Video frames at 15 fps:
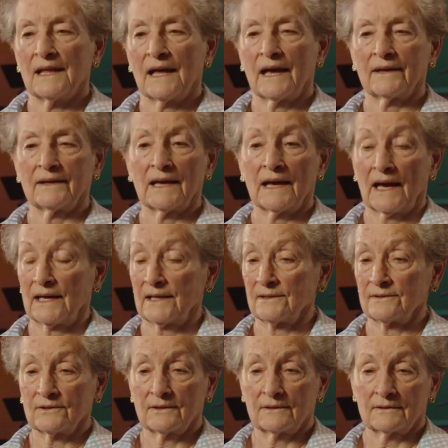I got
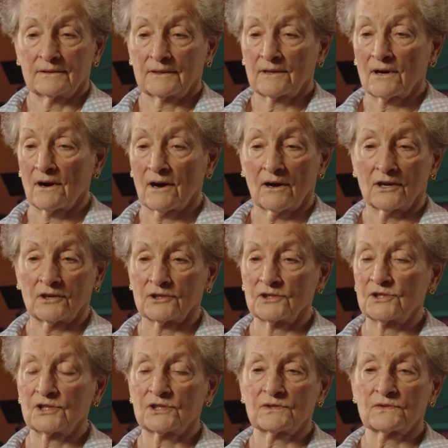
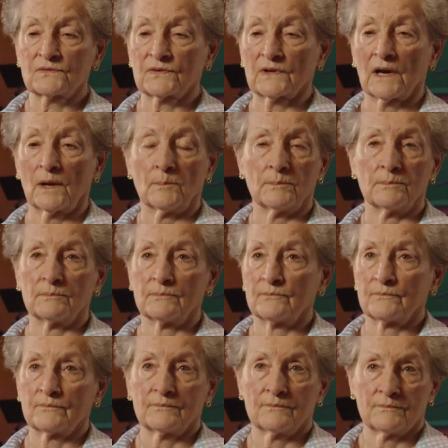cards from
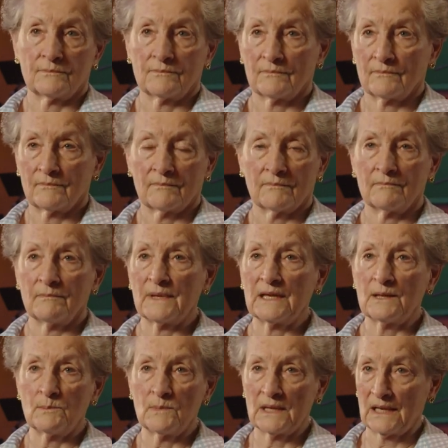
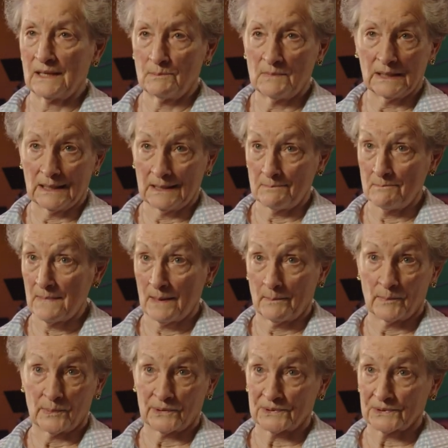many, many, many
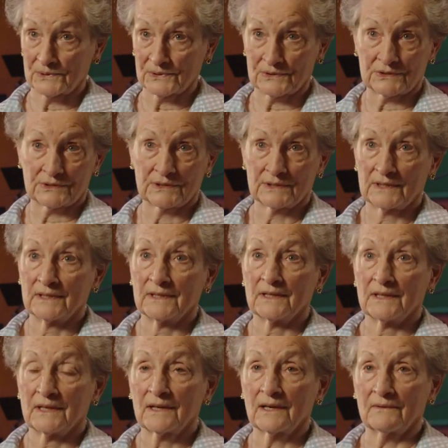members
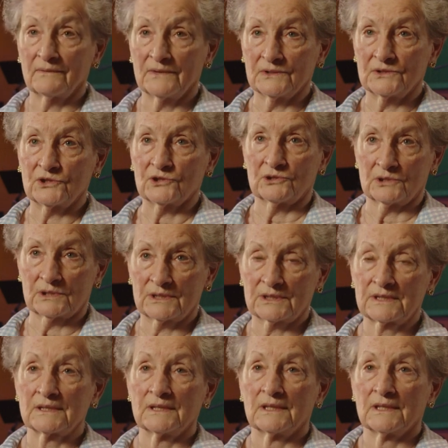of the church.